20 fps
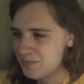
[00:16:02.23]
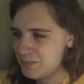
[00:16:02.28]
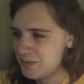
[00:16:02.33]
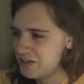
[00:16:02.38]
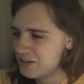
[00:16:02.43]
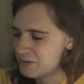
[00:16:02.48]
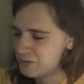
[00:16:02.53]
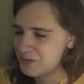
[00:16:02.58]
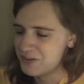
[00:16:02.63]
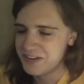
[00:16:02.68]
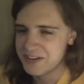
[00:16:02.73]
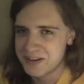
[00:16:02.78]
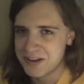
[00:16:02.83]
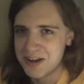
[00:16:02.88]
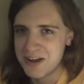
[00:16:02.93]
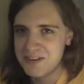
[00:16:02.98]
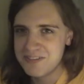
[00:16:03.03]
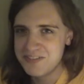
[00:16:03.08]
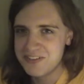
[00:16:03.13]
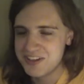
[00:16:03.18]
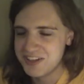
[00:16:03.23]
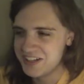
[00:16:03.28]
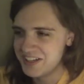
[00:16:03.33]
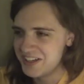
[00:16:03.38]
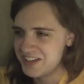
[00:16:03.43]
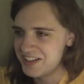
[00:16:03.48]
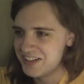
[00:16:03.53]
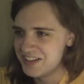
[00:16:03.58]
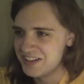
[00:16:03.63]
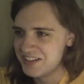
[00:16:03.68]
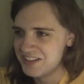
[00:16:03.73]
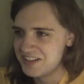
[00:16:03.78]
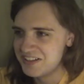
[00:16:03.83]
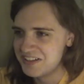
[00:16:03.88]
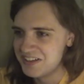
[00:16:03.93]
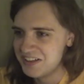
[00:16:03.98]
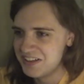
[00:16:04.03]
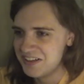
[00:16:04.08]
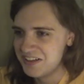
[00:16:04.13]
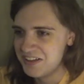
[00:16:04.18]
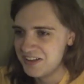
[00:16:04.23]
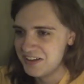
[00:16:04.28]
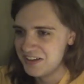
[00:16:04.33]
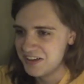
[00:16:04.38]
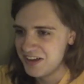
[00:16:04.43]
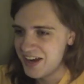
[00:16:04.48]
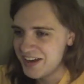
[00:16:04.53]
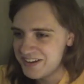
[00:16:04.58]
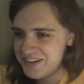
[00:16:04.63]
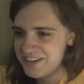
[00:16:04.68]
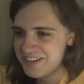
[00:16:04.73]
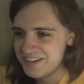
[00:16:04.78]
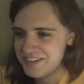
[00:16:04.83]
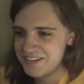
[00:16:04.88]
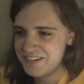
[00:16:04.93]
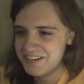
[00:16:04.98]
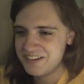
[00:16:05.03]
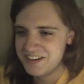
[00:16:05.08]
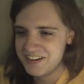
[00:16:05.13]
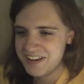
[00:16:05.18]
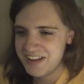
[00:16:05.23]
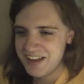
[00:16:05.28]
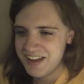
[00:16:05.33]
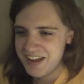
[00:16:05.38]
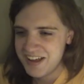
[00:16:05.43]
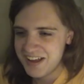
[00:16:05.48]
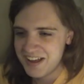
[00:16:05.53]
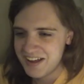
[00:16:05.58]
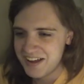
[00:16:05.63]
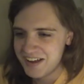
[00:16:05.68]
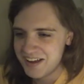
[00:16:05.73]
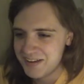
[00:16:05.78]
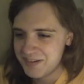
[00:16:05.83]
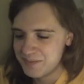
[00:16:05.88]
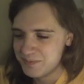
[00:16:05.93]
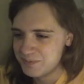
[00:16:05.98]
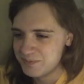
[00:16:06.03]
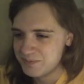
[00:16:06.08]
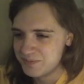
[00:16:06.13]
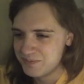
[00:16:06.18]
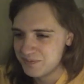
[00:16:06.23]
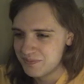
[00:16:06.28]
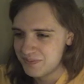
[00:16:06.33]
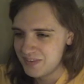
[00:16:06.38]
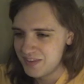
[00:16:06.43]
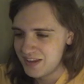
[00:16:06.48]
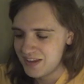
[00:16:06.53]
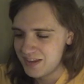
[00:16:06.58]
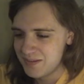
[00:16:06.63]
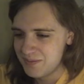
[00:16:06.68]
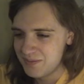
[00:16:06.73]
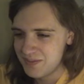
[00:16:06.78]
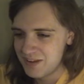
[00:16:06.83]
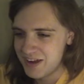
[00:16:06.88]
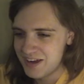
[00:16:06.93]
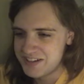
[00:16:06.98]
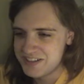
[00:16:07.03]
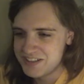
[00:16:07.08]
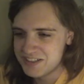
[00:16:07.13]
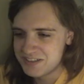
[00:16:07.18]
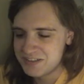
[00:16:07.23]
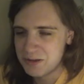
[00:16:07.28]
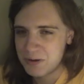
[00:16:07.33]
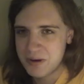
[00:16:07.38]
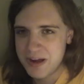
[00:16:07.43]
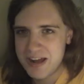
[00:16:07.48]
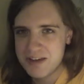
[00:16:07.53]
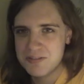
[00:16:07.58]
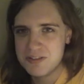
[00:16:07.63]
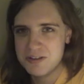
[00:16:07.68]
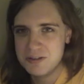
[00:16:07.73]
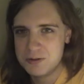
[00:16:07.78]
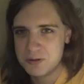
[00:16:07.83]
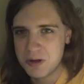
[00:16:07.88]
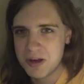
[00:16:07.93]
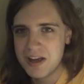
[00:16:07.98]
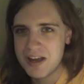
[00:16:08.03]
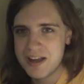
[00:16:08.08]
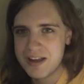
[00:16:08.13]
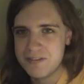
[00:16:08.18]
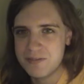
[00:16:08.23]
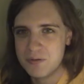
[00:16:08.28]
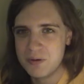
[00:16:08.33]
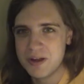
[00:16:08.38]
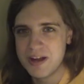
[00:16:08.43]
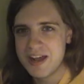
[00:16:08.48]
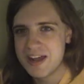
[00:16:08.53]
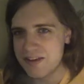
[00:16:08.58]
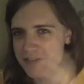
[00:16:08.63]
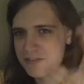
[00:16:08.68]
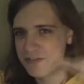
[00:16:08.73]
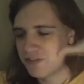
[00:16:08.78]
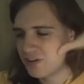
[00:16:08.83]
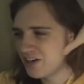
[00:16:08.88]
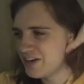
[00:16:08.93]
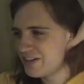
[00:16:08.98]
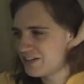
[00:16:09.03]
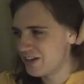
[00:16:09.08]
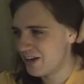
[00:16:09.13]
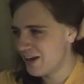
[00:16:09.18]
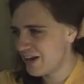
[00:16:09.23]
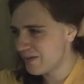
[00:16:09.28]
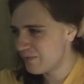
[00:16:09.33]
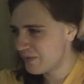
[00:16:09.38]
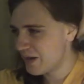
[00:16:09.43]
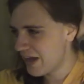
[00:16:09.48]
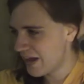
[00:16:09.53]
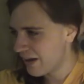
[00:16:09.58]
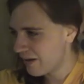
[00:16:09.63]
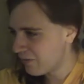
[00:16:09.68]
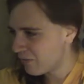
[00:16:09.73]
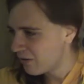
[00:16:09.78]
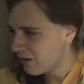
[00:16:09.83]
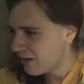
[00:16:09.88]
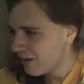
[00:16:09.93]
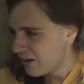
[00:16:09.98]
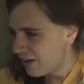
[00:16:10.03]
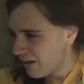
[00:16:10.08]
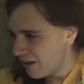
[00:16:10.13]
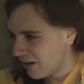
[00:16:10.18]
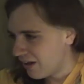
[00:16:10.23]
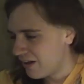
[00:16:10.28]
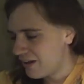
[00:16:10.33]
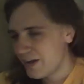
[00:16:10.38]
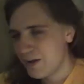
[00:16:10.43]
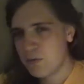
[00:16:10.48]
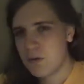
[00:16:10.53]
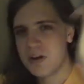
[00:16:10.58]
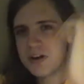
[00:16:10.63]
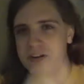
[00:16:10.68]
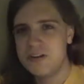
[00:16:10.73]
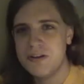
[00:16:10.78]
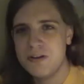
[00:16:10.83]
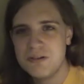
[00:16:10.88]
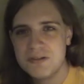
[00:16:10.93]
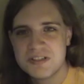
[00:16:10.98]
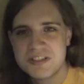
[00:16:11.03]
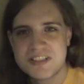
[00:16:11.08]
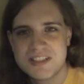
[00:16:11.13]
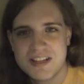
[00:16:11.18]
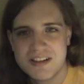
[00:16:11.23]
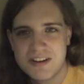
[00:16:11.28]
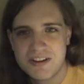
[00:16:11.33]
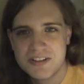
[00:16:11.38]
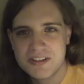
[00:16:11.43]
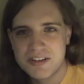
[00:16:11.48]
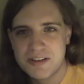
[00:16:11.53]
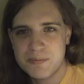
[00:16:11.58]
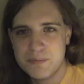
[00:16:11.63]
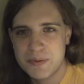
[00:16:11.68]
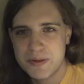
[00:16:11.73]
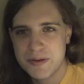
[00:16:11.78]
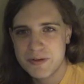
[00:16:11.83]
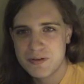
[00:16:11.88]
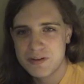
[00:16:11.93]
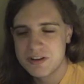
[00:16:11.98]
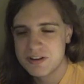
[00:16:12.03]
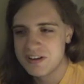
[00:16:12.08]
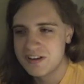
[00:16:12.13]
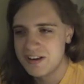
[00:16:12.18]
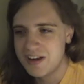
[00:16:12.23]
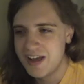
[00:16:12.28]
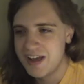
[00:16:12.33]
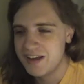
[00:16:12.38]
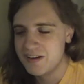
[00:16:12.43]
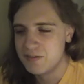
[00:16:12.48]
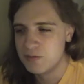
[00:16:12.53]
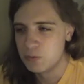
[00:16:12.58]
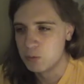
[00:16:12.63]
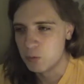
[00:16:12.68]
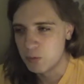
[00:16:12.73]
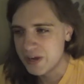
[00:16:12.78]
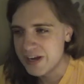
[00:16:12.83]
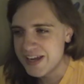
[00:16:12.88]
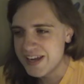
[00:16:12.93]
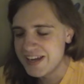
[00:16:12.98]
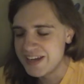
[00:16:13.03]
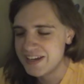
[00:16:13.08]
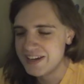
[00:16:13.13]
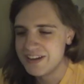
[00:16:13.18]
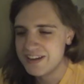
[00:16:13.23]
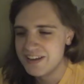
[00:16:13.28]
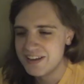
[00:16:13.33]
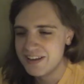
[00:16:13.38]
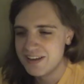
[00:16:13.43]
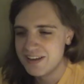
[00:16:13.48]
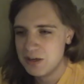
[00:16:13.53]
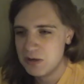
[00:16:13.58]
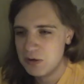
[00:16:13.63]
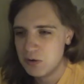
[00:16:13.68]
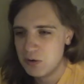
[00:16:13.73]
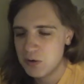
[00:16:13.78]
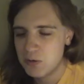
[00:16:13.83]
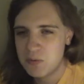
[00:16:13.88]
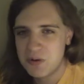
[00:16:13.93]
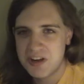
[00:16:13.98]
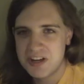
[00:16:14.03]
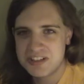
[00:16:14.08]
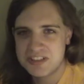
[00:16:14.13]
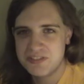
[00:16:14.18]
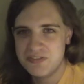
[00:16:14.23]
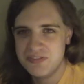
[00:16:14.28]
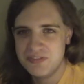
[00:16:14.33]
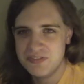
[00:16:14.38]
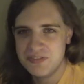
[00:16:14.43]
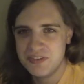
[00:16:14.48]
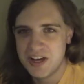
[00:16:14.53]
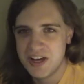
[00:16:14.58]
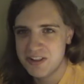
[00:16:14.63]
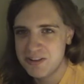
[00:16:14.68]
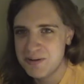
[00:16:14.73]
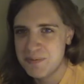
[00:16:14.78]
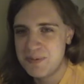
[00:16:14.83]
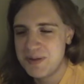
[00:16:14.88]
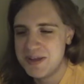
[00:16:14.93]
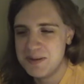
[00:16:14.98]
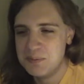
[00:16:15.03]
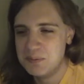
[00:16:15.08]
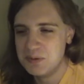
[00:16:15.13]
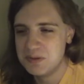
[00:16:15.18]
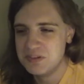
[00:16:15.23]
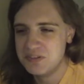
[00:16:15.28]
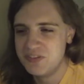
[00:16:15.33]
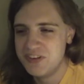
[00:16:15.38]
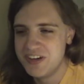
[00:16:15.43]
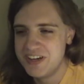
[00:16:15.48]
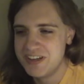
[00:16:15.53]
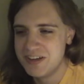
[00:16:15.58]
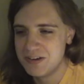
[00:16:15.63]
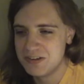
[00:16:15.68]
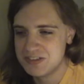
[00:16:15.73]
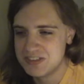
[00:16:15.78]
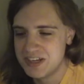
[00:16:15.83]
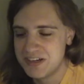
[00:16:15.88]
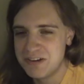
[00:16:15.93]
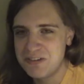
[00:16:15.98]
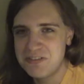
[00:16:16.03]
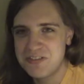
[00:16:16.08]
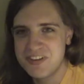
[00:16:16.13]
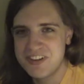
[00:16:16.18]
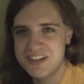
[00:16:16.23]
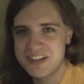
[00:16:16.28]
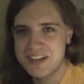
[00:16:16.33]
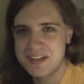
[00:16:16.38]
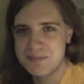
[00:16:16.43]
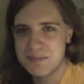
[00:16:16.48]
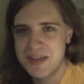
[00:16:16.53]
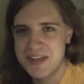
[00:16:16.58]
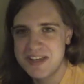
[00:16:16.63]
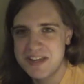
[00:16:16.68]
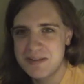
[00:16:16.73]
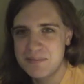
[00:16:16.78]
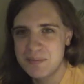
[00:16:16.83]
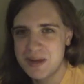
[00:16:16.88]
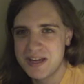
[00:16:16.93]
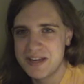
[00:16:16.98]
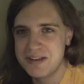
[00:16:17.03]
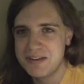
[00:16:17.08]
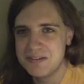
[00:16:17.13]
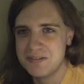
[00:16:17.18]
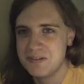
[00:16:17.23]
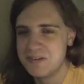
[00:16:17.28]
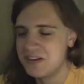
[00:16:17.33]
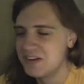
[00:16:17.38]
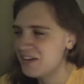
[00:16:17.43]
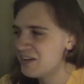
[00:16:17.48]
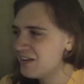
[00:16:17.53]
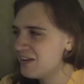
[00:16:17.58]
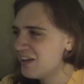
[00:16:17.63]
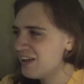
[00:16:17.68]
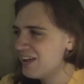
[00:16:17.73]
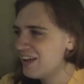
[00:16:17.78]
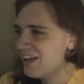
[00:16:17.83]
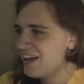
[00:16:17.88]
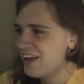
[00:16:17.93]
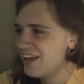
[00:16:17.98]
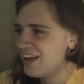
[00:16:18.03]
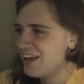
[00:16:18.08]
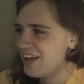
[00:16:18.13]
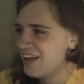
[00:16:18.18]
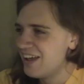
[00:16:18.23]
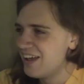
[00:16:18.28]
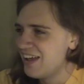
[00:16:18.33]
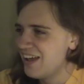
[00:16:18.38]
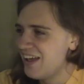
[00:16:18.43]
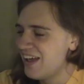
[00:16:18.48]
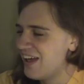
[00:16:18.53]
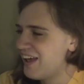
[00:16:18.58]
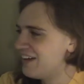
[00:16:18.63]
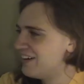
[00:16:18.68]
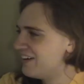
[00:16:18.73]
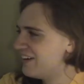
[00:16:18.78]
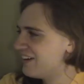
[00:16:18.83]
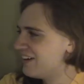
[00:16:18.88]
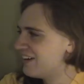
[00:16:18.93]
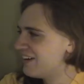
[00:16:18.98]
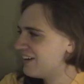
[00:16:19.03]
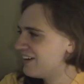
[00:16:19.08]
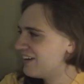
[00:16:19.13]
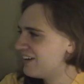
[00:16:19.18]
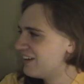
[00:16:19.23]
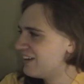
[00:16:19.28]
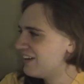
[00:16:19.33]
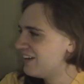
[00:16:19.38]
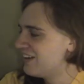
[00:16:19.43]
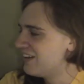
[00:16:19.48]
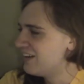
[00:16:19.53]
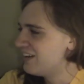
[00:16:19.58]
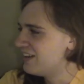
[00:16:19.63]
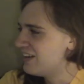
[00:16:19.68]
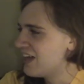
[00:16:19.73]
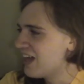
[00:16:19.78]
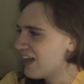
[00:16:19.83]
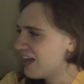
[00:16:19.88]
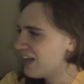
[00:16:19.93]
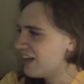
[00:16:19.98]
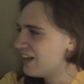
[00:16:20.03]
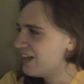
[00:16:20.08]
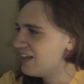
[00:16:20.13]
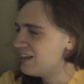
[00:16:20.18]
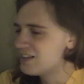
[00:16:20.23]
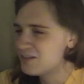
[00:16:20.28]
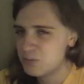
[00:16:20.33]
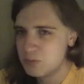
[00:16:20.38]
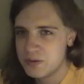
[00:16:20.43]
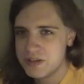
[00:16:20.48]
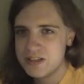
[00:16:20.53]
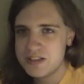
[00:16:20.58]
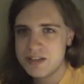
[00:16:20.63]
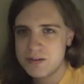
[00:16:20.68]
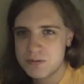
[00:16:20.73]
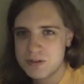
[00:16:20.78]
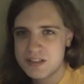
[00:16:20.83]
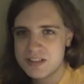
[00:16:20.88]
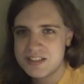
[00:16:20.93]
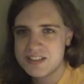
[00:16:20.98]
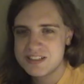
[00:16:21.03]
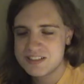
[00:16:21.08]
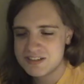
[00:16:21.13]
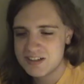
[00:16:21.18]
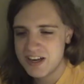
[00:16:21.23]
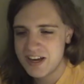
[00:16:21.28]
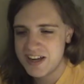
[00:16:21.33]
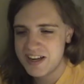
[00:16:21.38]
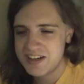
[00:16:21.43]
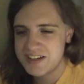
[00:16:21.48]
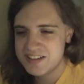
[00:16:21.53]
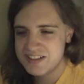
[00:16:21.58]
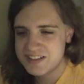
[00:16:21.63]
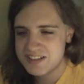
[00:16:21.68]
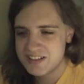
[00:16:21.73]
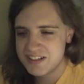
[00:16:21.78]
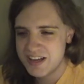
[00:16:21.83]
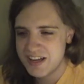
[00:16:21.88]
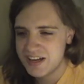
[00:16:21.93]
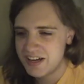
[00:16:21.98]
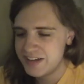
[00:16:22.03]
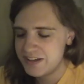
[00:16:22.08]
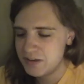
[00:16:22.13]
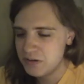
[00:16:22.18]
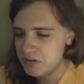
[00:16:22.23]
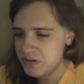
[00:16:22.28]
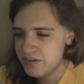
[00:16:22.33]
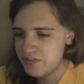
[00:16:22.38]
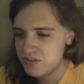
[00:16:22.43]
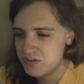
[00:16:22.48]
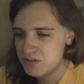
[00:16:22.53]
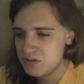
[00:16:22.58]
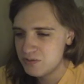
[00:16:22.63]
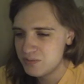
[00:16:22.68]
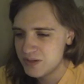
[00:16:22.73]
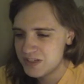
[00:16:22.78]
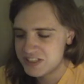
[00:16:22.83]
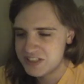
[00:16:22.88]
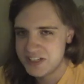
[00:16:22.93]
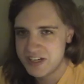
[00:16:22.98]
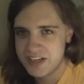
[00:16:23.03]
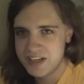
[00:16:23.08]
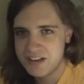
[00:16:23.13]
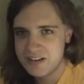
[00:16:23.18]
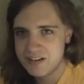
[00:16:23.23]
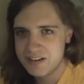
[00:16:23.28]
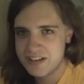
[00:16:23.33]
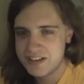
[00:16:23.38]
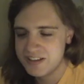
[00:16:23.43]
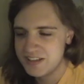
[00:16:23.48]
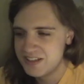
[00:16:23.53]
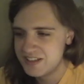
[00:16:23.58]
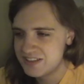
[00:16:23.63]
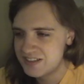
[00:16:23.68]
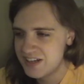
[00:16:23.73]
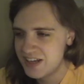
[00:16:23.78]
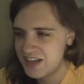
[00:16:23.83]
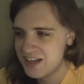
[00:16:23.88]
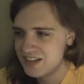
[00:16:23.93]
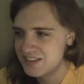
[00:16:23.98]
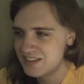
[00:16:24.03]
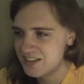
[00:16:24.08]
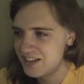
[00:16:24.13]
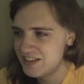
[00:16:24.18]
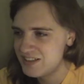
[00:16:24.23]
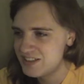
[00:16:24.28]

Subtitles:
But it's really conflicting because I do. I just don't have the drive. When I have free time now, all I want to do is sit on the computer and read or watch other people's videos. I don't feel like making my own. And yeah, it's really, really strange, and I don't even do much tinkering these days.